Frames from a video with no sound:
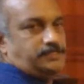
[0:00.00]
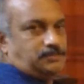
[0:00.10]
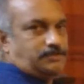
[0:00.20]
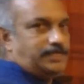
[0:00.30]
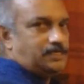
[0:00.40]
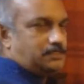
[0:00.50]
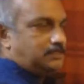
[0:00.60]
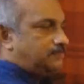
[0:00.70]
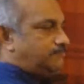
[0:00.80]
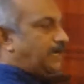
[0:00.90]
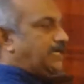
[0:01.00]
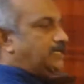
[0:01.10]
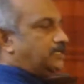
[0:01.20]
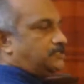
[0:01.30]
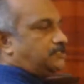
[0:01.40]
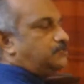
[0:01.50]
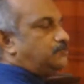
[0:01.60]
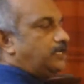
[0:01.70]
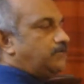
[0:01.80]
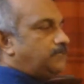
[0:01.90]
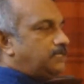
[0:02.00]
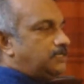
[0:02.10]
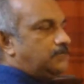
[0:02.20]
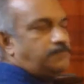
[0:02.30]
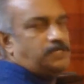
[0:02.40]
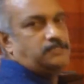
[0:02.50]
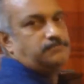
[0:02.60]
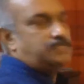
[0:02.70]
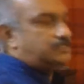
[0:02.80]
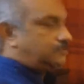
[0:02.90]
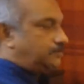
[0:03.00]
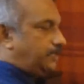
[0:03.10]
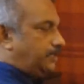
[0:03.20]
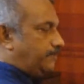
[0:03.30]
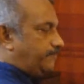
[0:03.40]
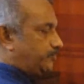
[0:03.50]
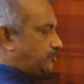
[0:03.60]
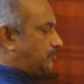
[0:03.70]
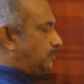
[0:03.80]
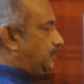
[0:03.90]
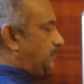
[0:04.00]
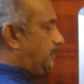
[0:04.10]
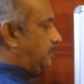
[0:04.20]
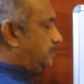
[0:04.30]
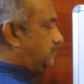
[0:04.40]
square minus 2ab plus b square. So it is